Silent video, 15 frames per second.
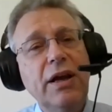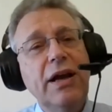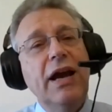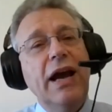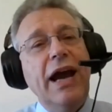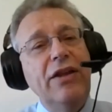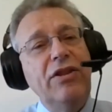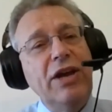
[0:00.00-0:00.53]

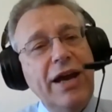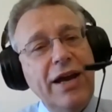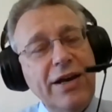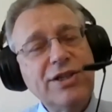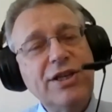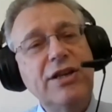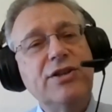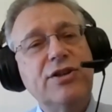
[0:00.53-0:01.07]
And the
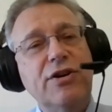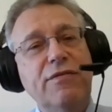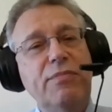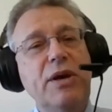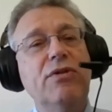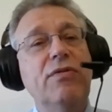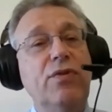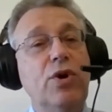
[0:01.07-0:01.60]
essence of mean
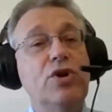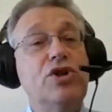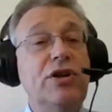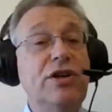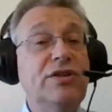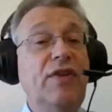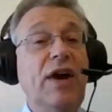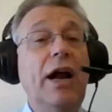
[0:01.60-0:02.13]
reversion is
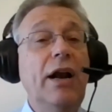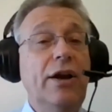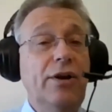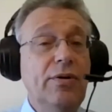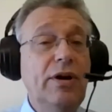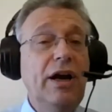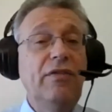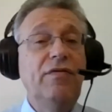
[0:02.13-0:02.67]
value
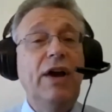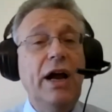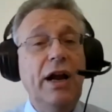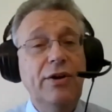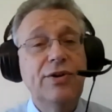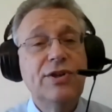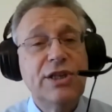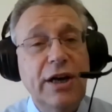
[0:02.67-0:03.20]
and value
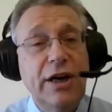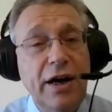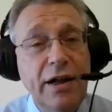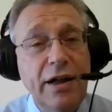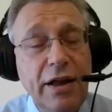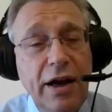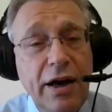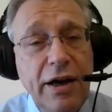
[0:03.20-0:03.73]
style
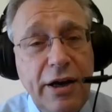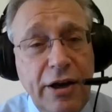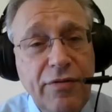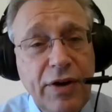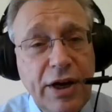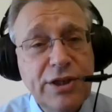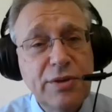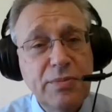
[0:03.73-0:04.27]

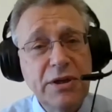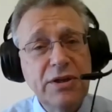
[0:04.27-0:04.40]
investment.